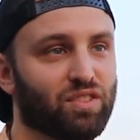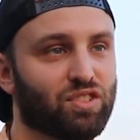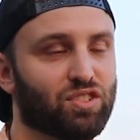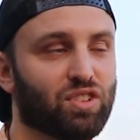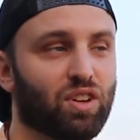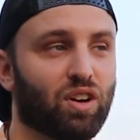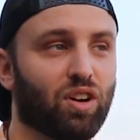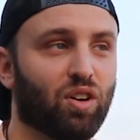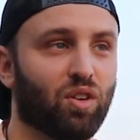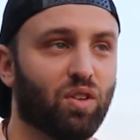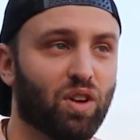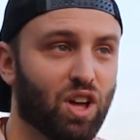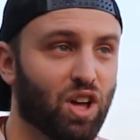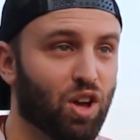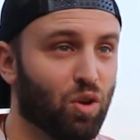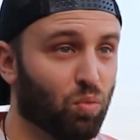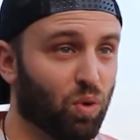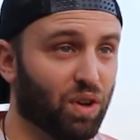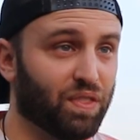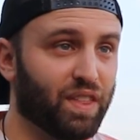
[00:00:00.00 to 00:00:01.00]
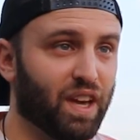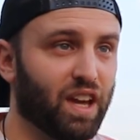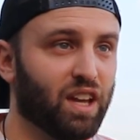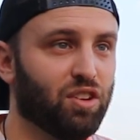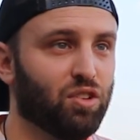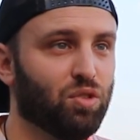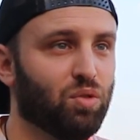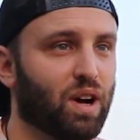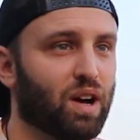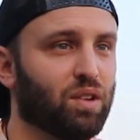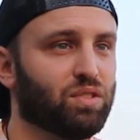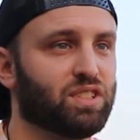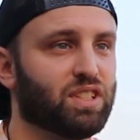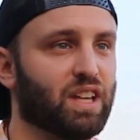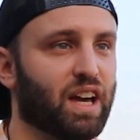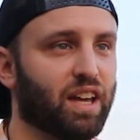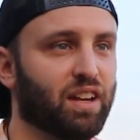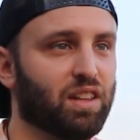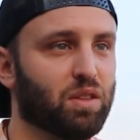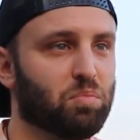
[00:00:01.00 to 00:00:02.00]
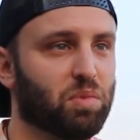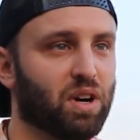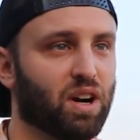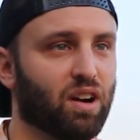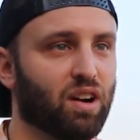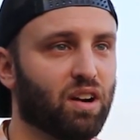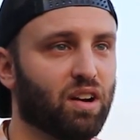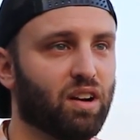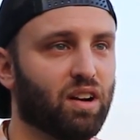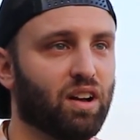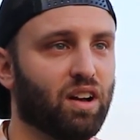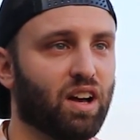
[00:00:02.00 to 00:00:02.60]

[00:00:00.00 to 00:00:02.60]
So what they do outside of the bar,